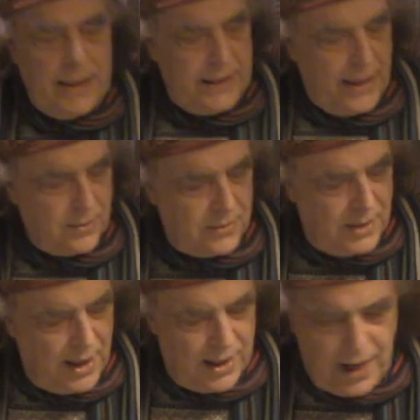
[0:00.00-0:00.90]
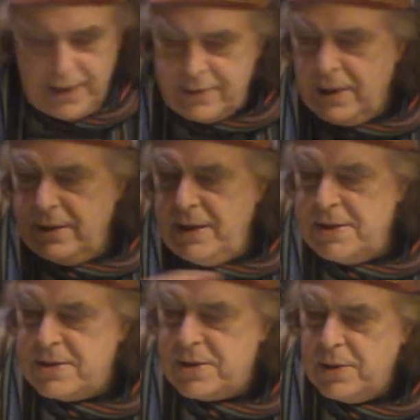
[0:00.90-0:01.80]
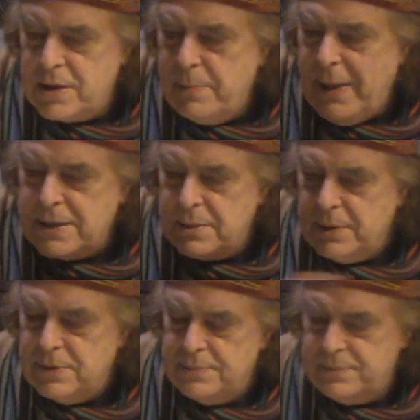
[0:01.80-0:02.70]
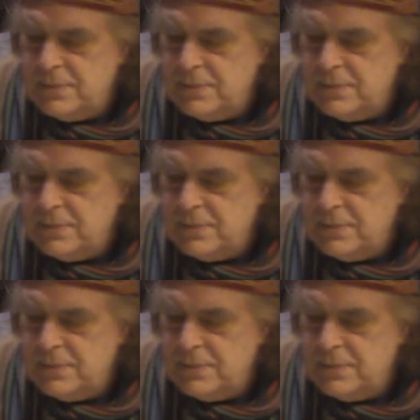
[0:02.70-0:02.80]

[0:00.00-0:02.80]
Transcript: Now, I think these two are compatible.